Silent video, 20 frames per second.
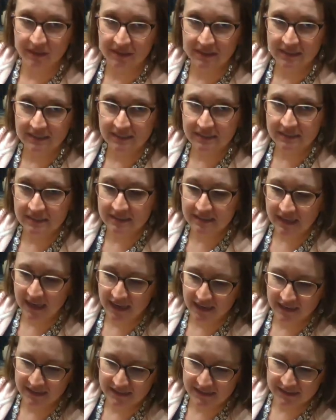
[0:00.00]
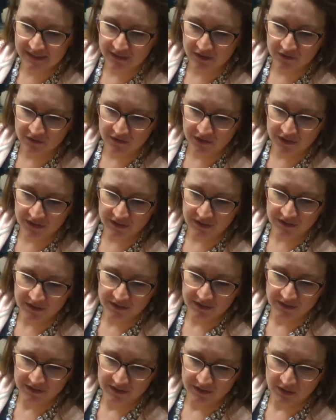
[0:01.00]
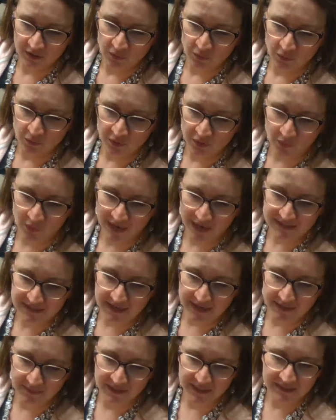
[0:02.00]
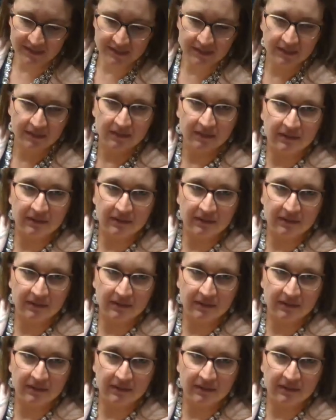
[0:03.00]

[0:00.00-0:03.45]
This is a silver with white diamonds.